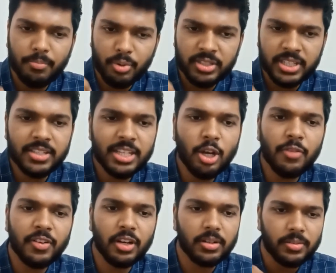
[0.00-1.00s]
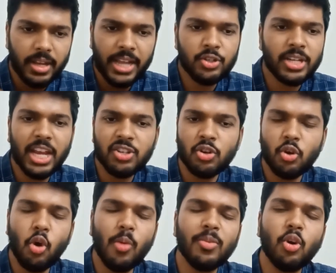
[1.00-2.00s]
Processing of a education or
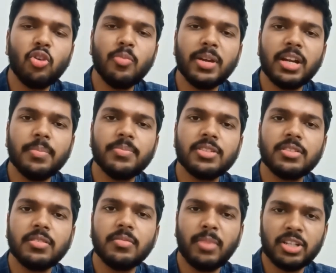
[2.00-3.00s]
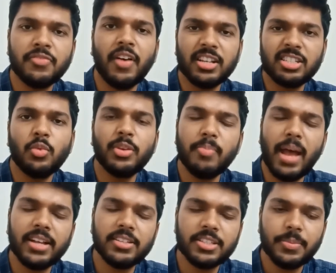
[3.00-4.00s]
home loan becomes much faster with
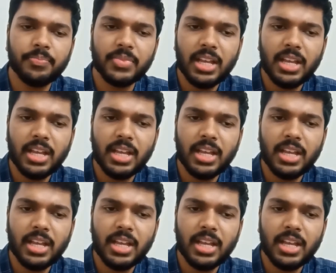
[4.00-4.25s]
banks.